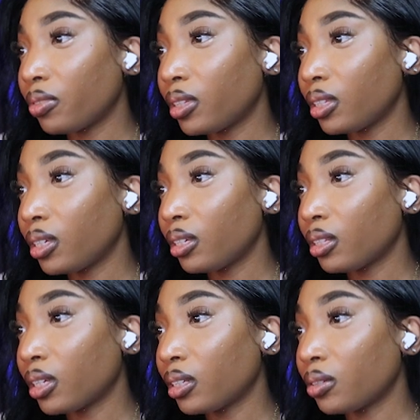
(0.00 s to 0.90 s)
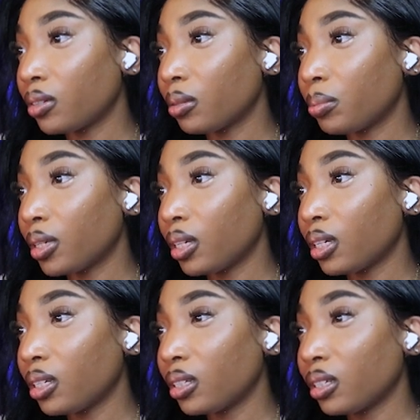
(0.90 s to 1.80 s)
I'm feeling like doing a
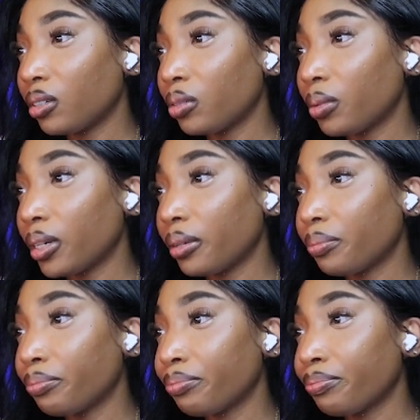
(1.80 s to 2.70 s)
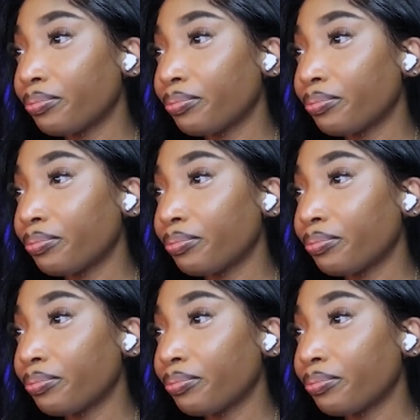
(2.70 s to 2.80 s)
pink. I don't know why.